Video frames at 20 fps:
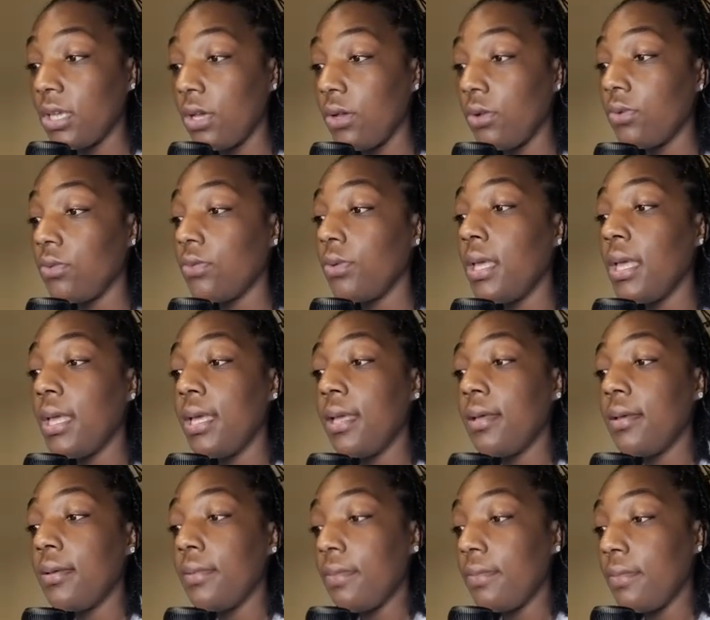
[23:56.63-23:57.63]
So
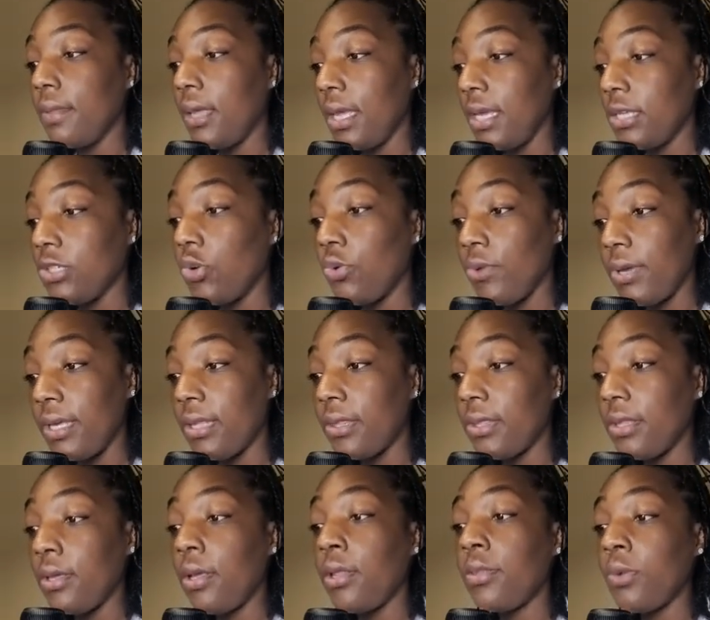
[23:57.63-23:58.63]
in
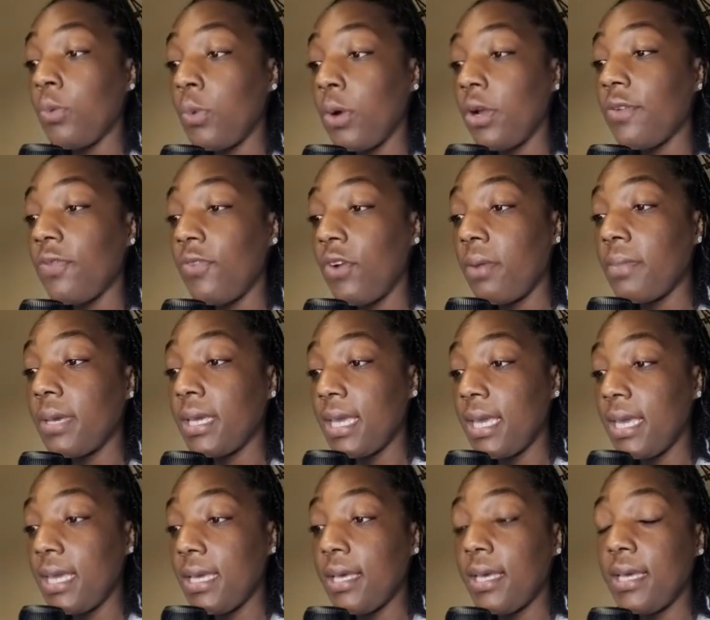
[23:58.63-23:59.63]
Greek, the word
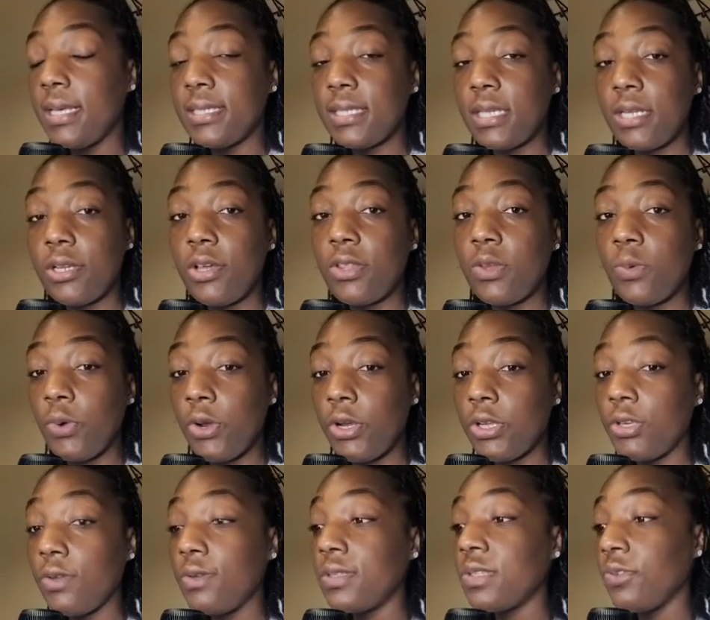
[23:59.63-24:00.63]
pharmakia is another
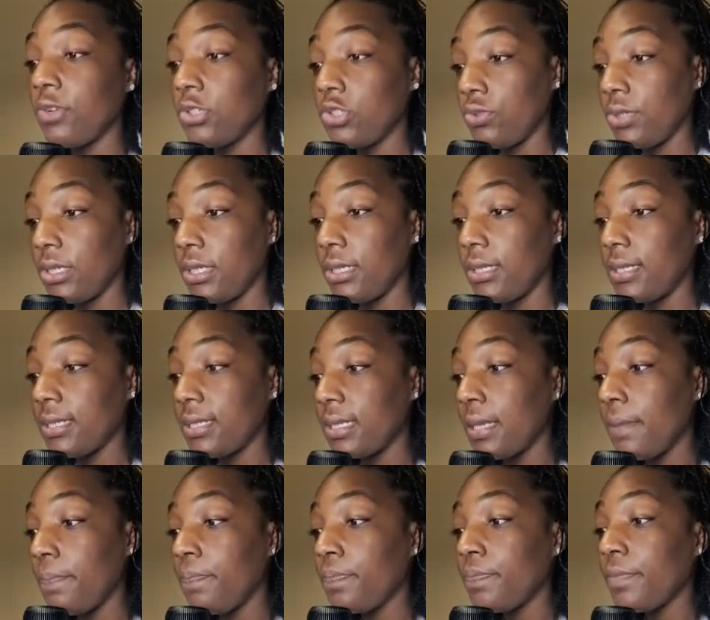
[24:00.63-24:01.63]
word used for
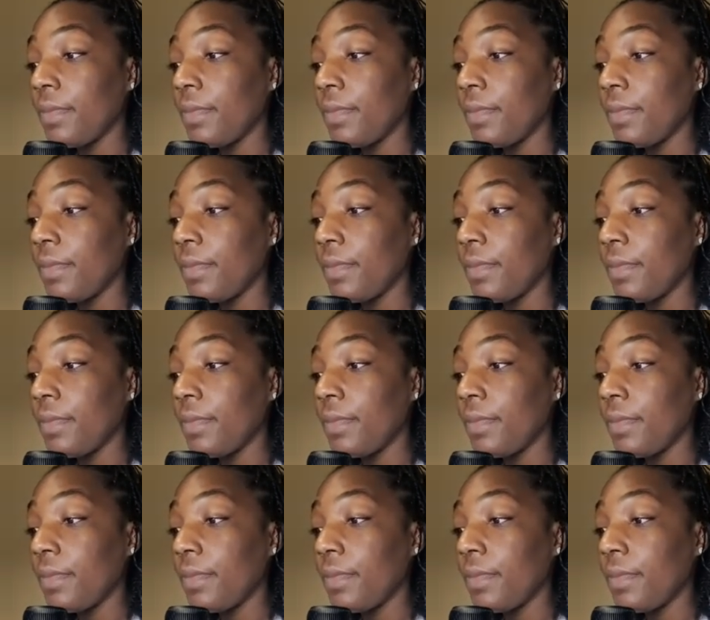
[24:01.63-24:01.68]
drugs.